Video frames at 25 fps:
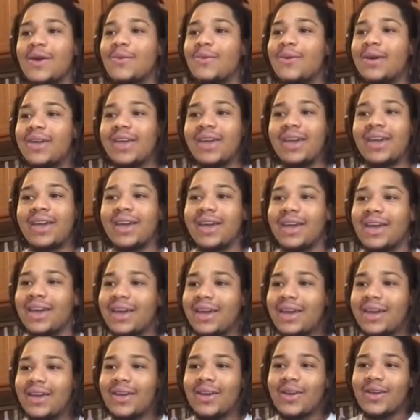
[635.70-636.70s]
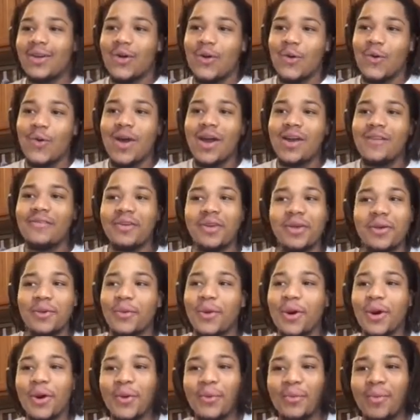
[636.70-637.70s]
We can get whoever you
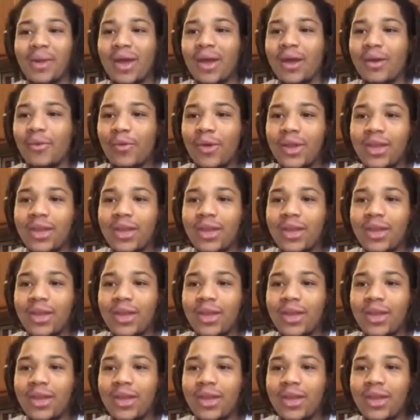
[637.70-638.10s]
want, man.